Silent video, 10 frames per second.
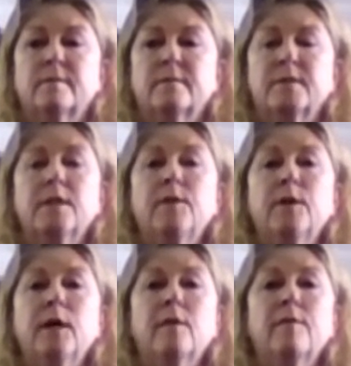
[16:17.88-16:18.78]
See if
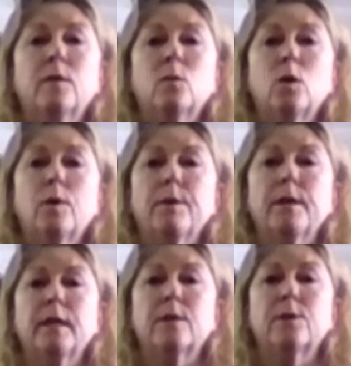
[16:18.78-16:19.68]
you can't feel warmth
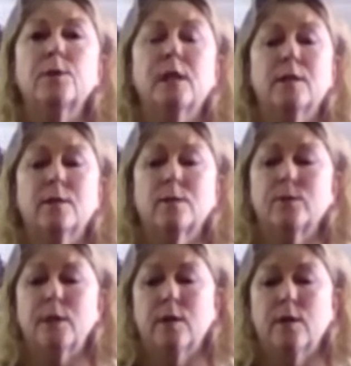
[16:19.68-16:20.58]
and energy in
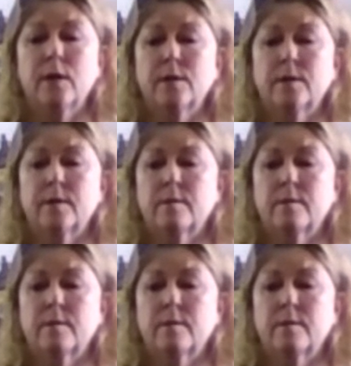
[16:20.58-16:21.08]
those areas.